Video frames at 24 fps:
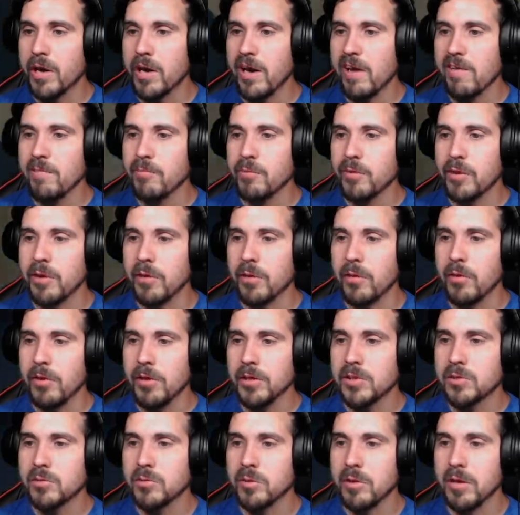I played
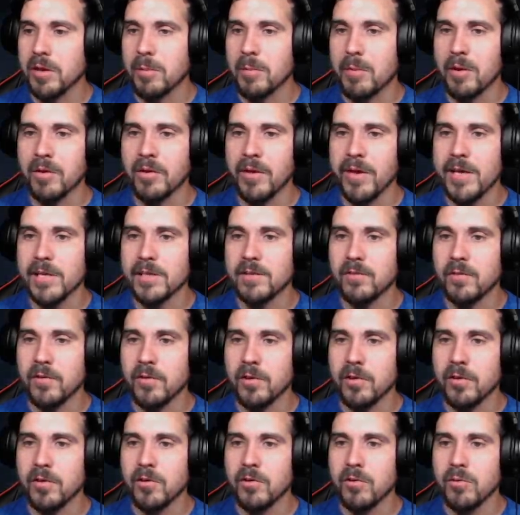this one in my last
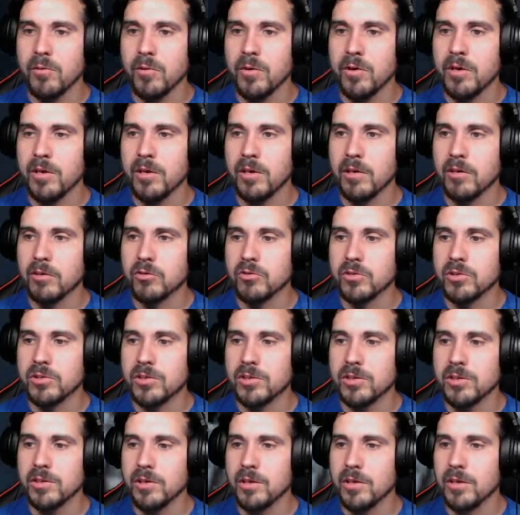video.
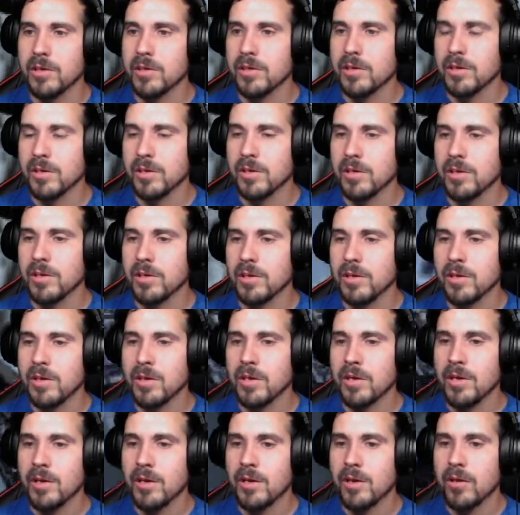Interesting.
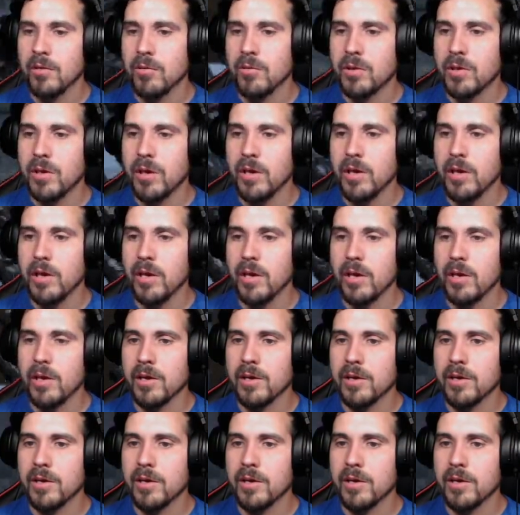Okay.